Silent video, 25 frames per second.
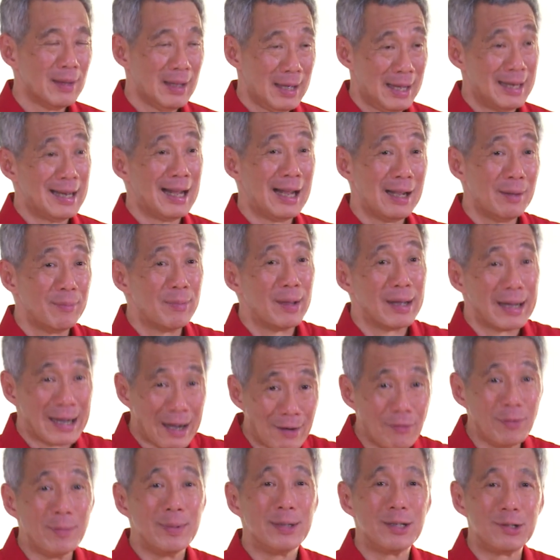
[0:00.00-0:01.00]
and help the
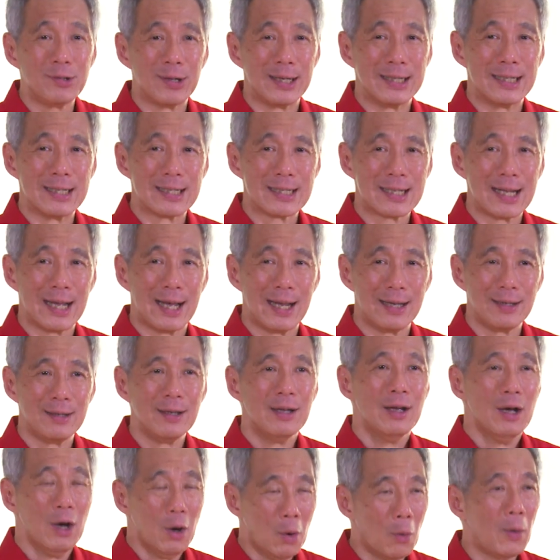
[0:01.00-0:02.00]
government to understand
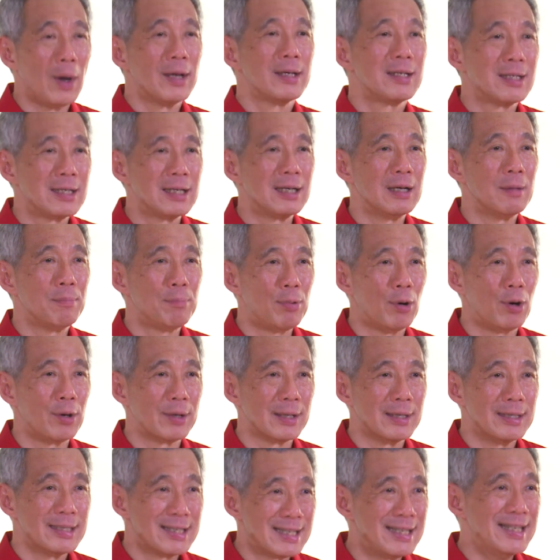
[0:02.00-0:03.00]
what
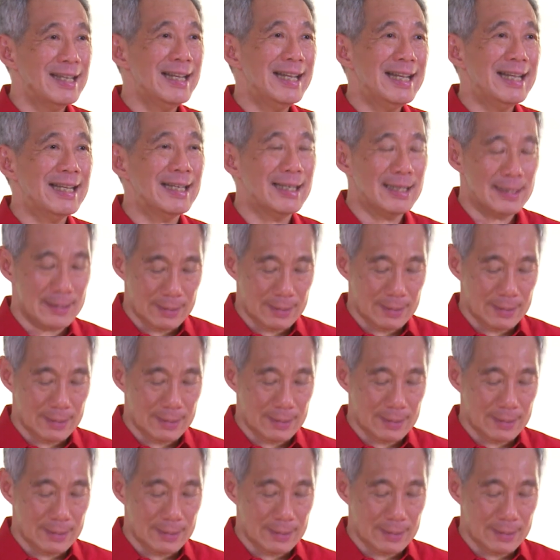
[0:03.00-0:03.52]
Singaporeans need.